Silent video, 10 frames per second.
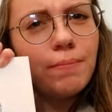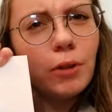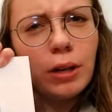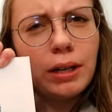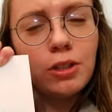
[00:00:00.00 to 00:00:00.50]

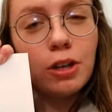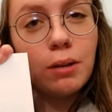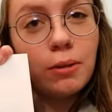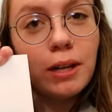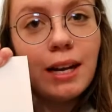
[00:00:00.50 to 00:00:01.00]
or like a
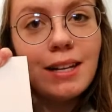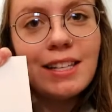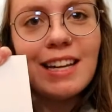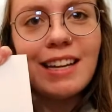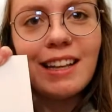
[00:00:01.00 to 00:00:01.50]
chalkboard, I guess,
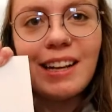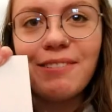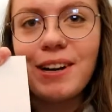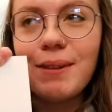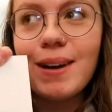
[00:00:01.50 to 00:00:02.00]
that you can like
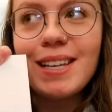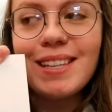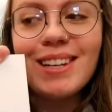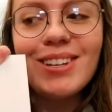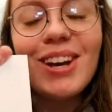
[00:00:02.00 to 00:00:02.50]
write a
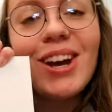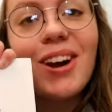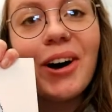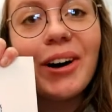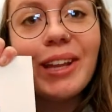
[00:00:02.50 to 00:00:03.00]
message
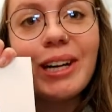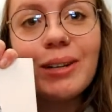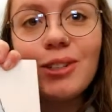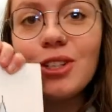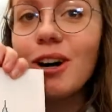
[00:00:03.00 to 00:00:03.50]
on there
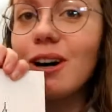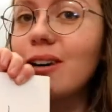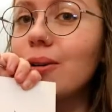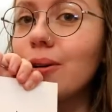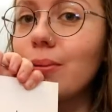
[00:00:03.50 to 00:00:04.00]
with
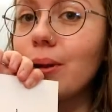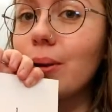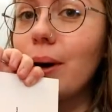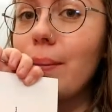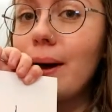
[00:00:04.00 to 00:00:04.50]
chalk or with a
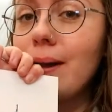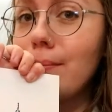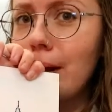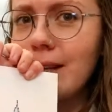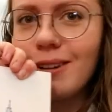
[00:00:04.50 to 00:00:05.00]
white
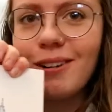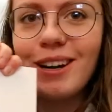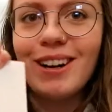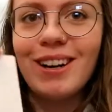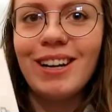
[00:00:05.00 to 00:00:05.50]
pencil
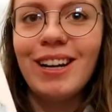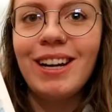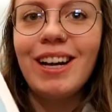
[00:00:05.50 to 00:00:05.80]
crayon